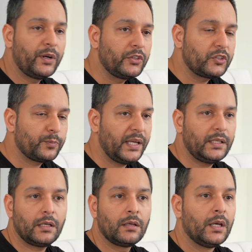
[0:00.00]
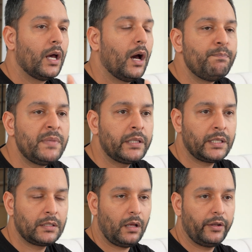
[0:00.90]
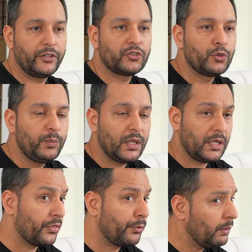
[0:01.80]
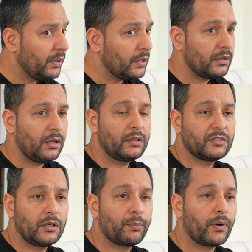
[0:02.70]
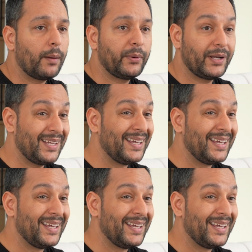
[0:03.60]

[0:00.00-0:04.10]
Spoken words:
you're spending $1 million, $2 million, $3 million on a property,